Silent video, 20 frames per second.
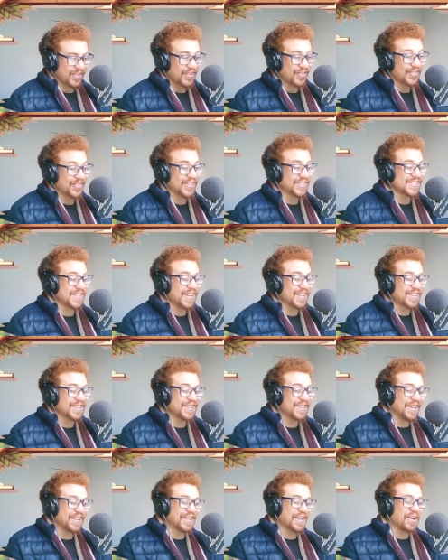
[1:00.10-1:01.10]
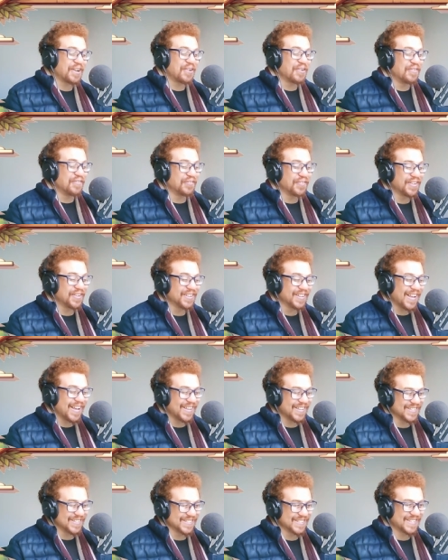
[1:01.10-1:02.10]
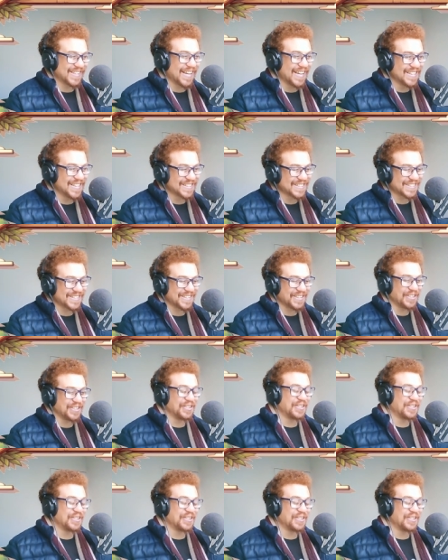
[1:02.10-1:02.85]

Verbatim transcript: There's nothing that can reveal L's identity.